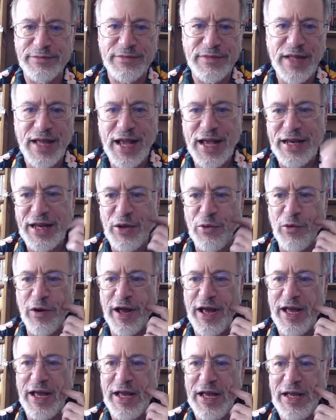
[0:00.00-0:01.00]

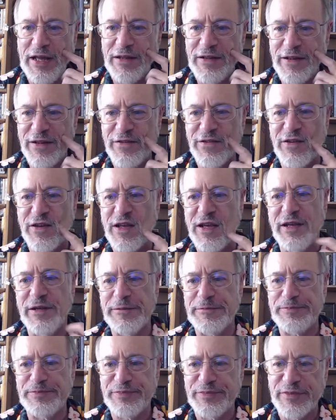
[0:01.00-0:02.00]
Anyway, let's see.
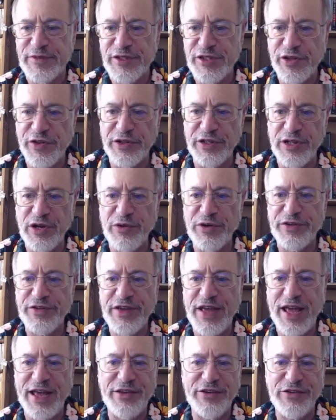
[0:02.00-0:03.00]
So the Lois
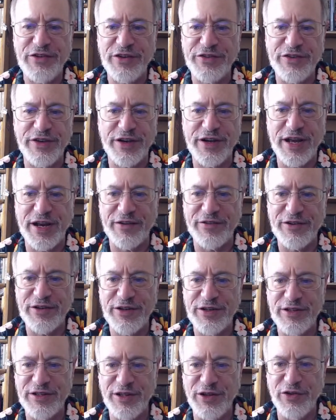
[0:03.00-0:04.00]
case, just to kind of
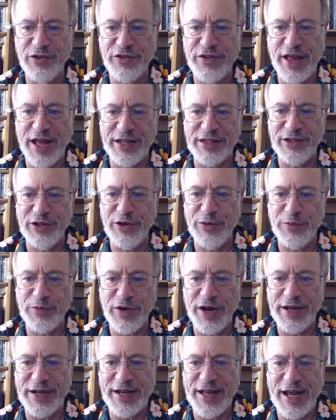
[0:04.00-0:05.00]
close that loop
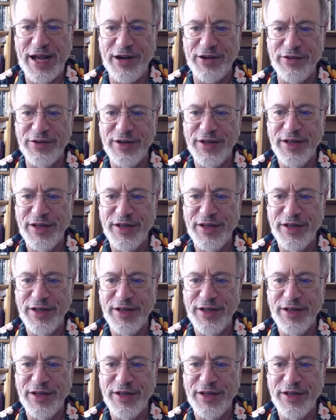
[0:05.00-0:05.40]
right now,